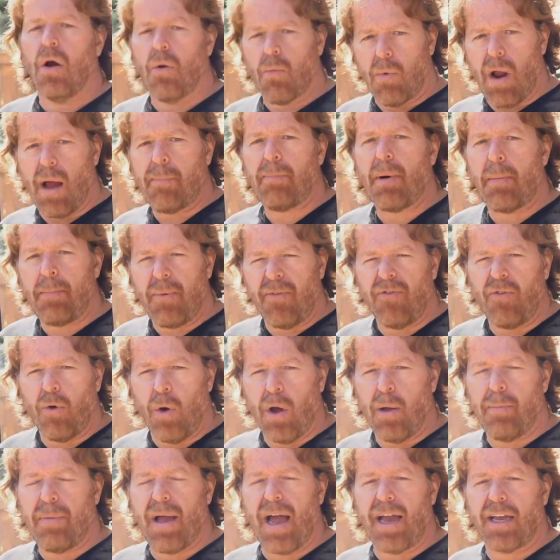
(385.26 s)
wrap up a foil
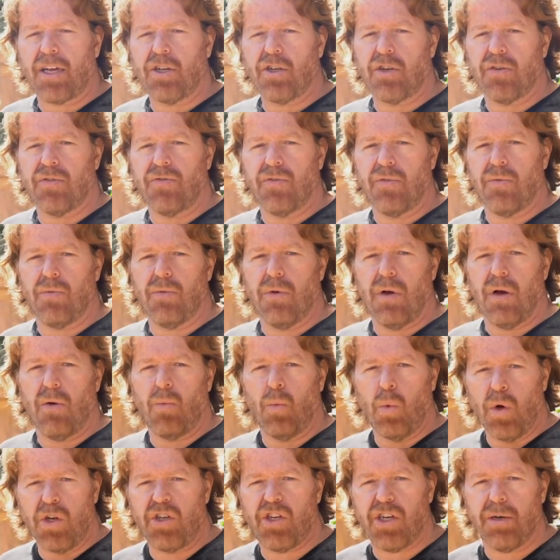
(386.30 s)
package of
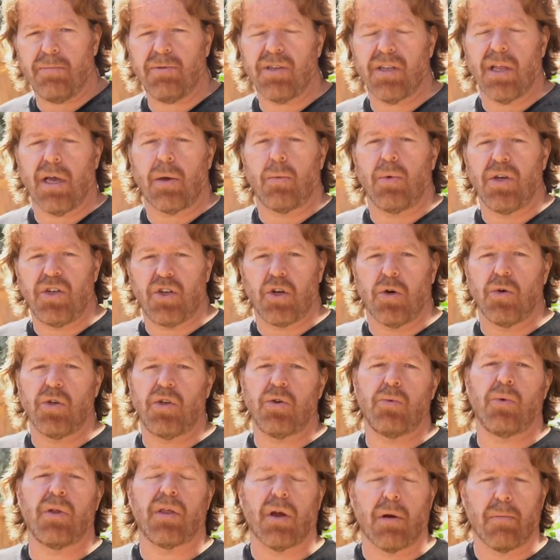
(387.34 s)
wood chips like we showed you
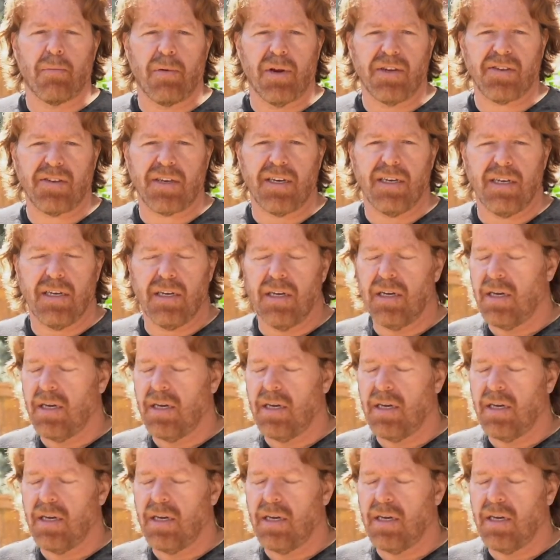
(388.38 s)
with our brisket.